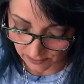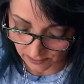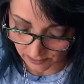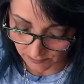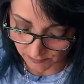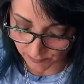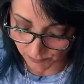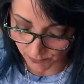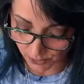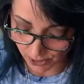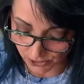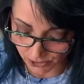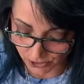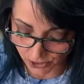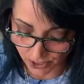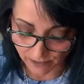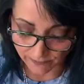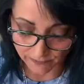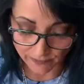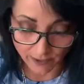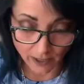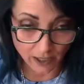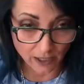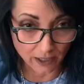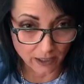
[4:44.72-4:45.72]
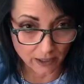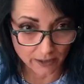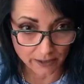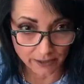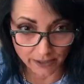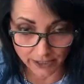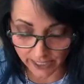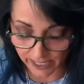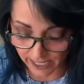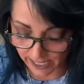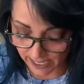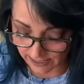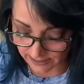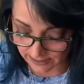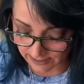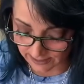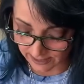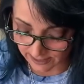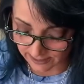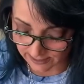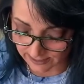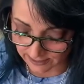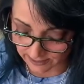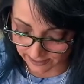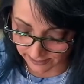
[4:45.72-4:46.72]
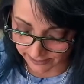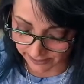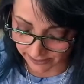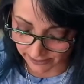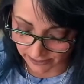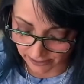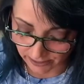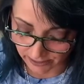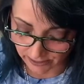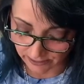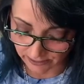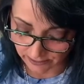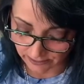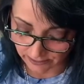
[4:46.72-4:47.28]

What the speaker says: brush off all the excess glitter.